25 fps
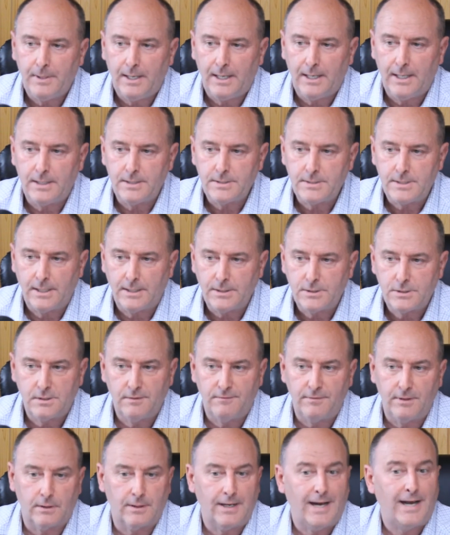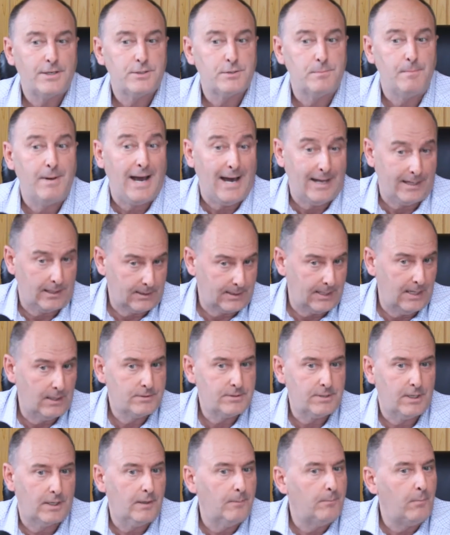as a severe asthmatic
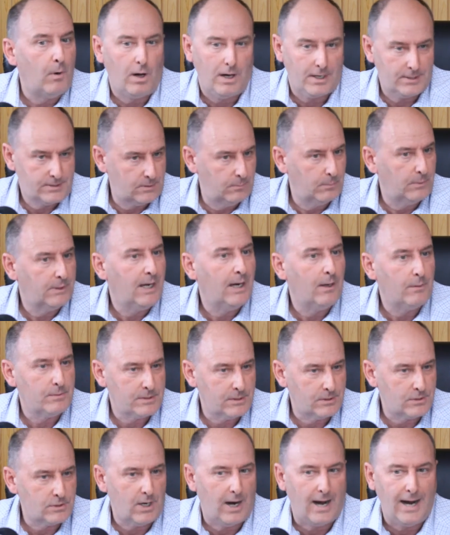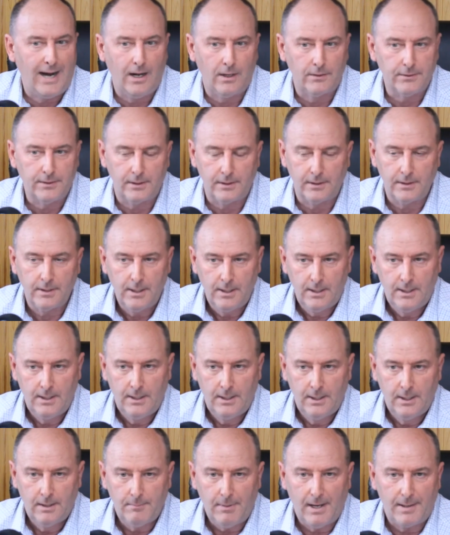outside of Boston when I was a child, and
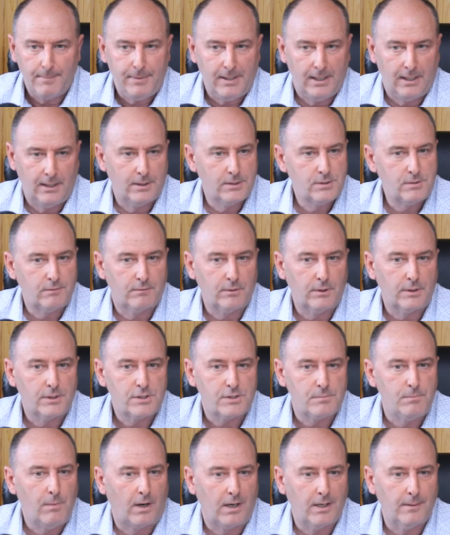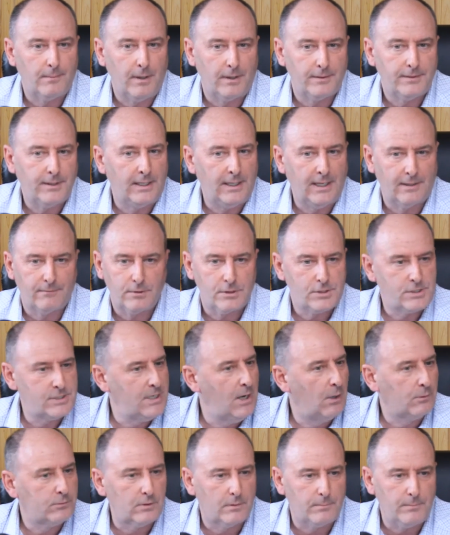my parents were very smart about it. They never
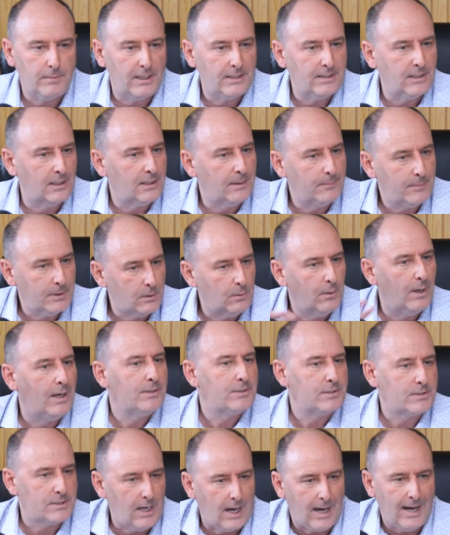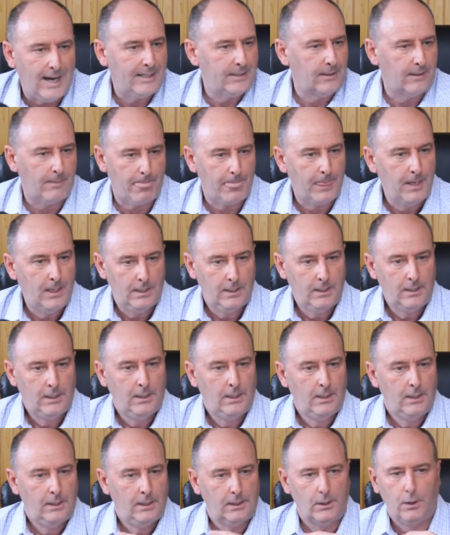sheltered me. They let me go outside and,
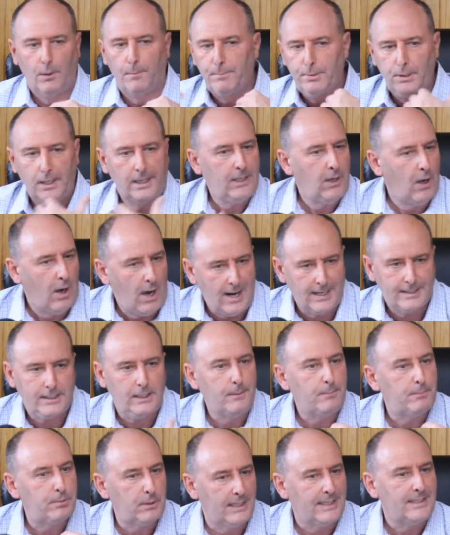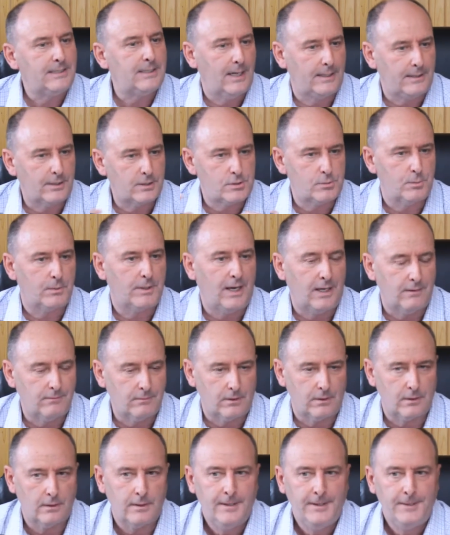play hockey, play tennis,
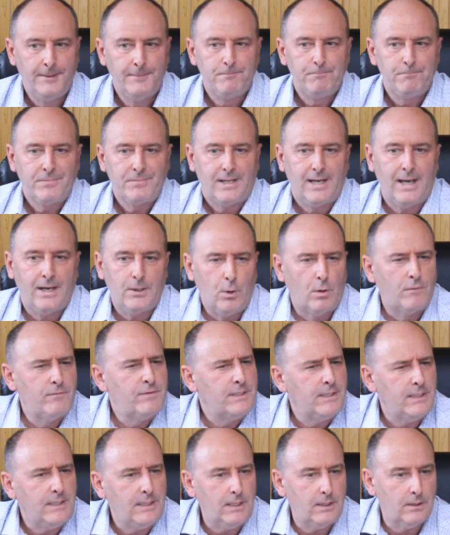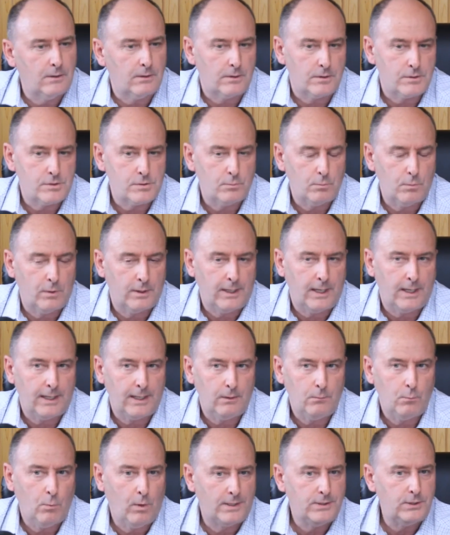whatever. And over the years, when
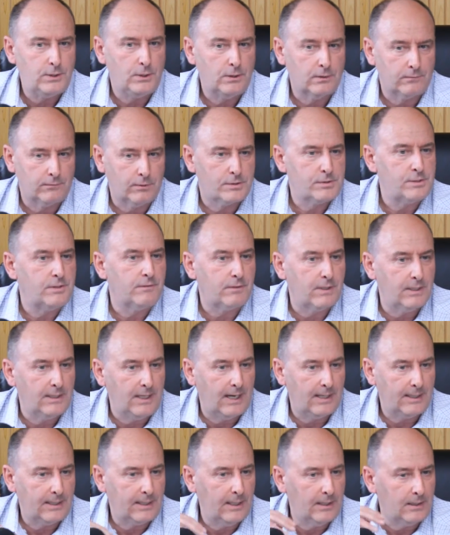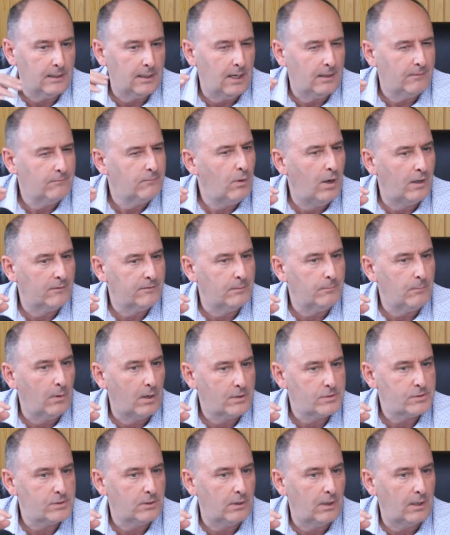I went to University of Connecticut and got involved in
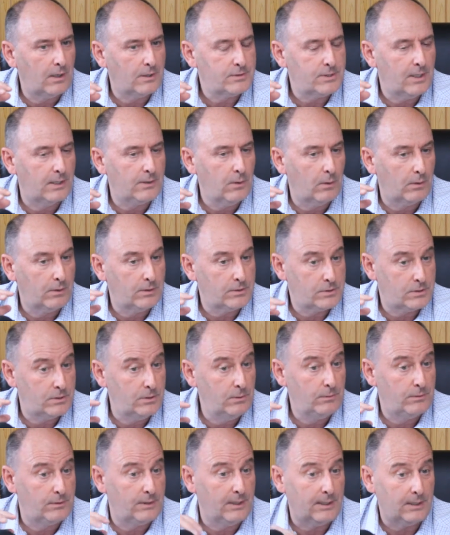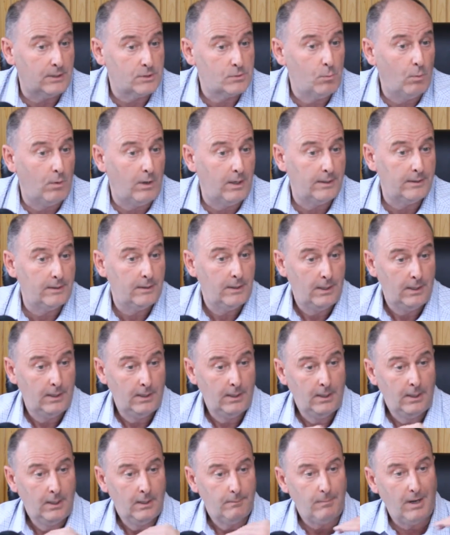martial arts, I noticed two things. One,
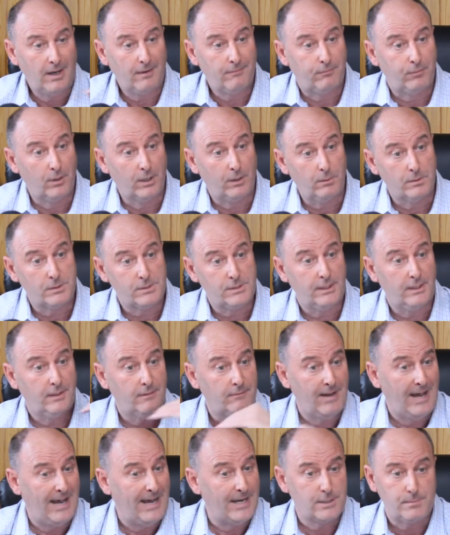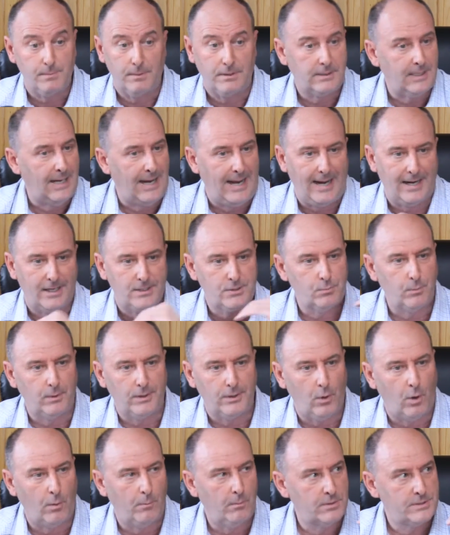my frequency of asthma attacks
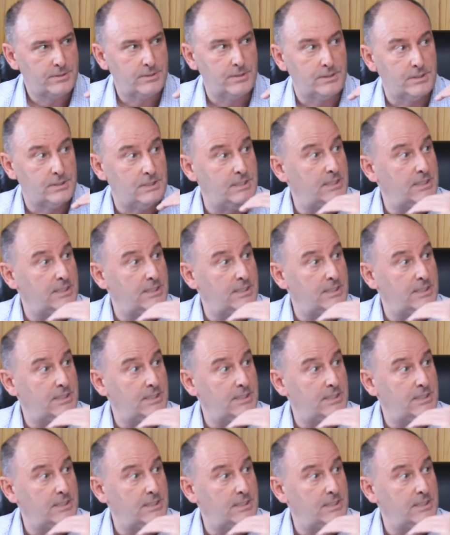went almost to